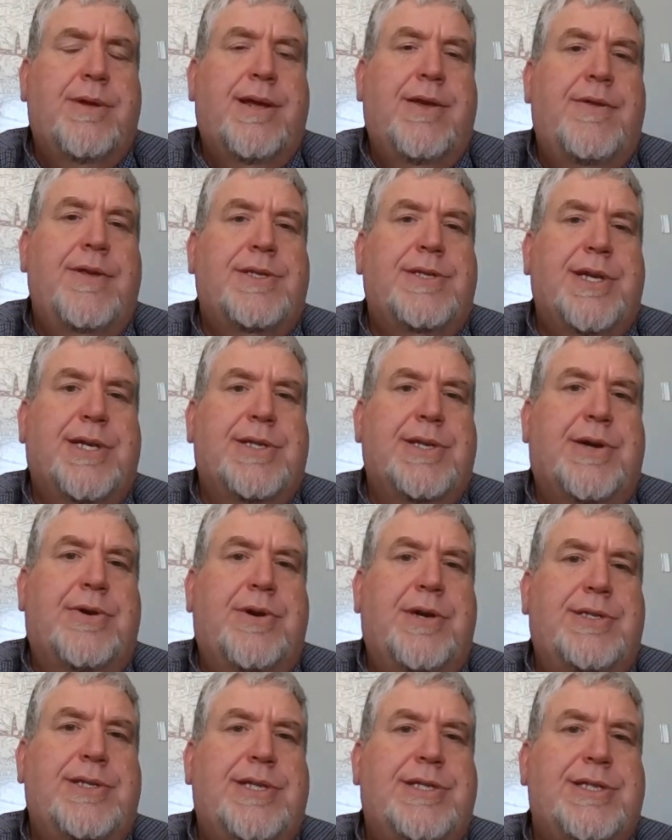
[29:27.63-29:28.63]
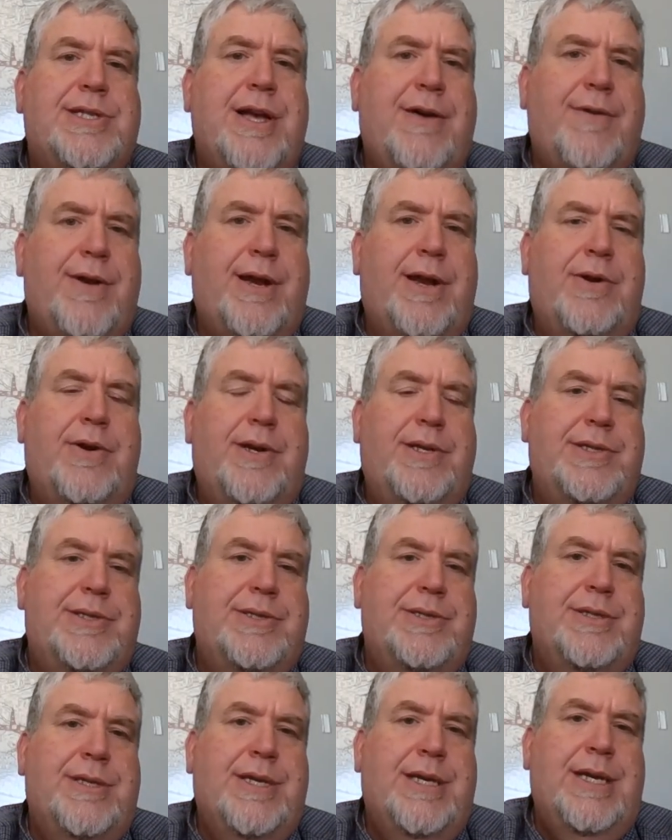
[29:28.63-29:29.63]
in the 600s and
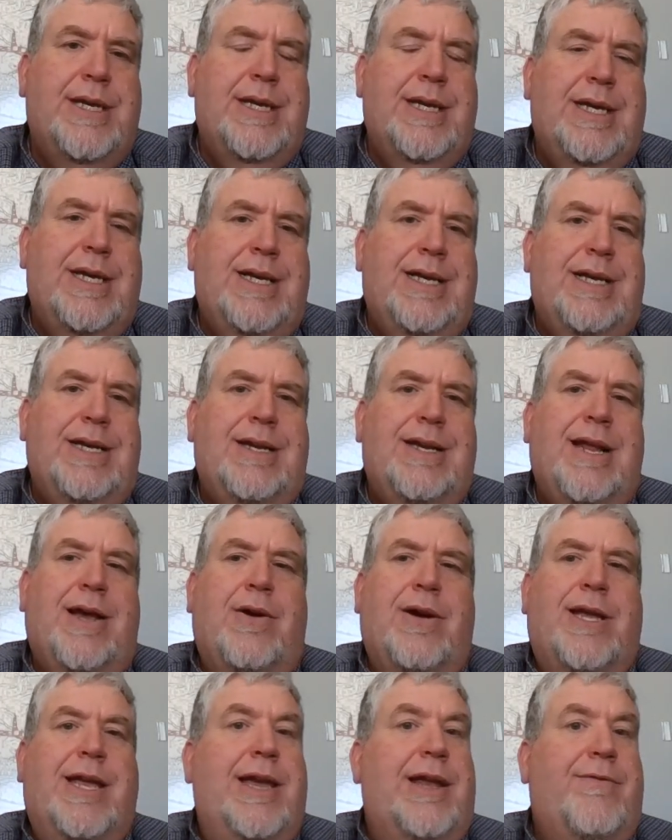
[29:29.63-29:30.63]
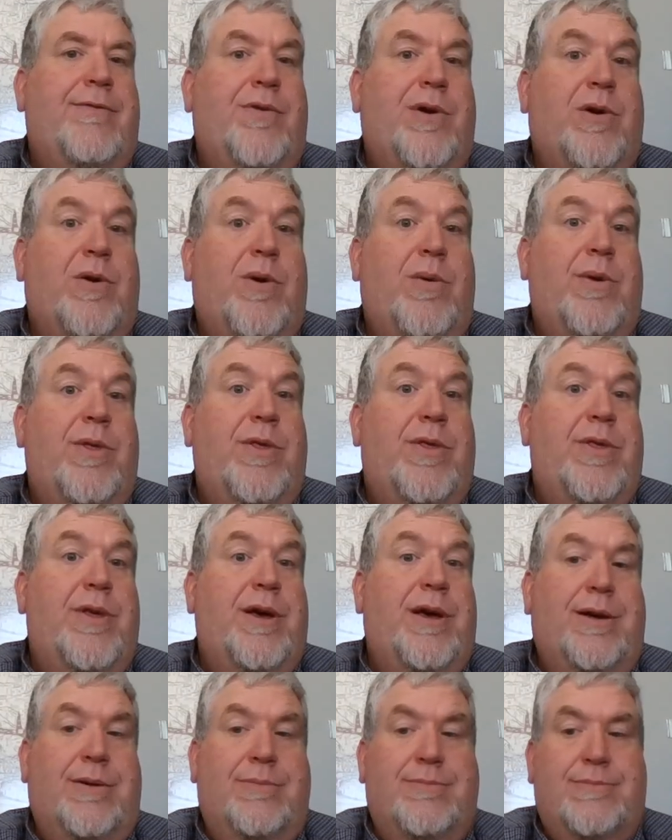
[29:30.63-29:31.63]
700s. Now, again, if we're going with